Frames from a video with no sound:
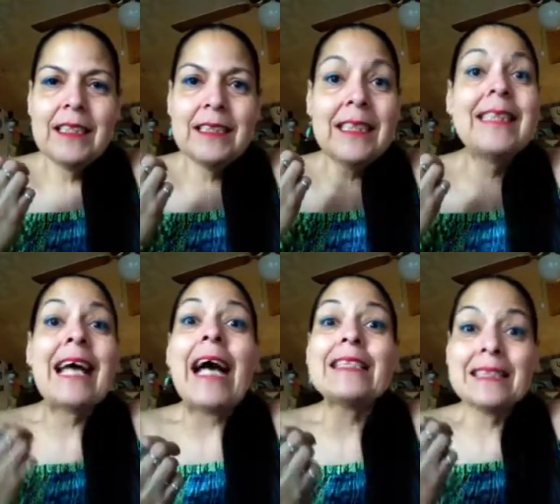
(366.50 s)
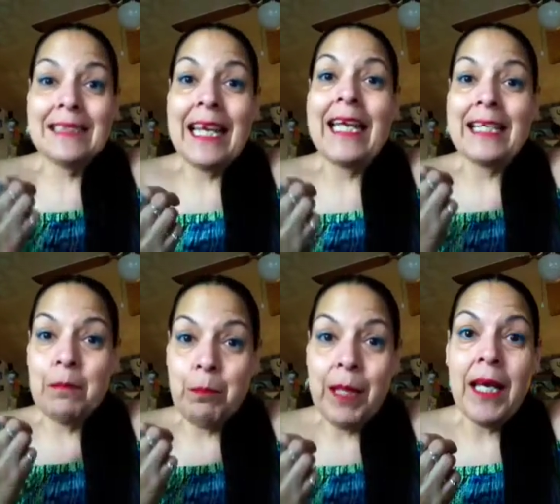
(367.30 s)
to not stay
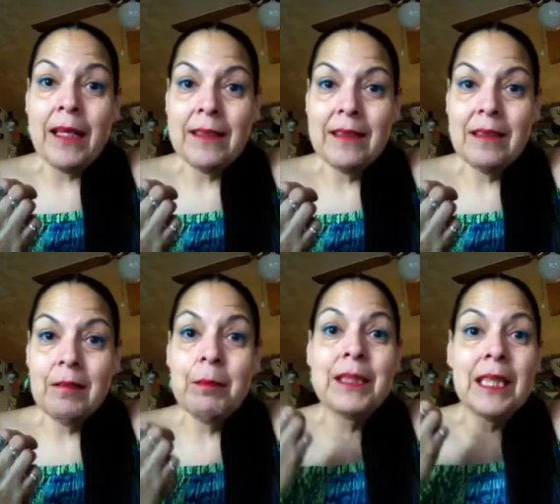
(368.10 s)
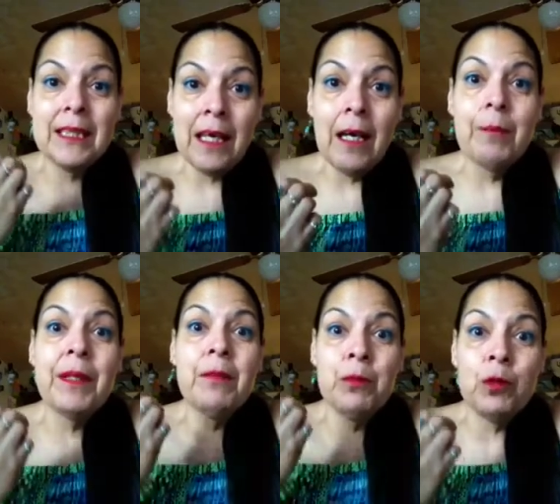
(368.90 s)
in bed, but get up
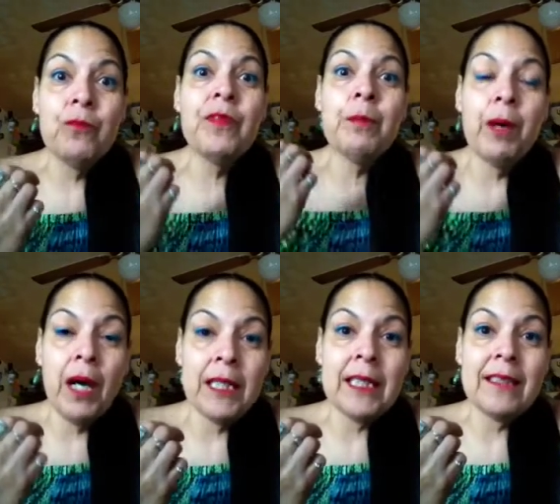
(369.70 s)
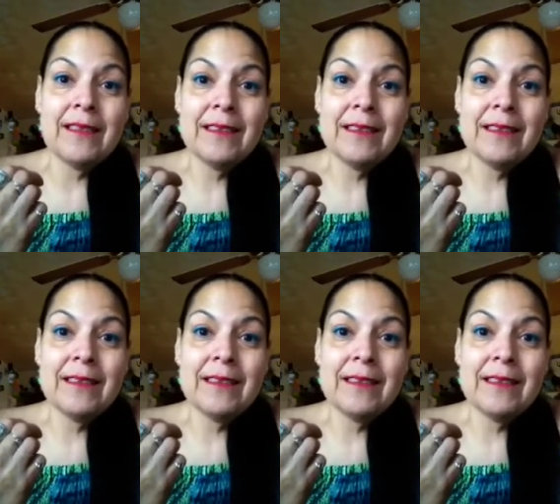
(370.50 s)
and move the body.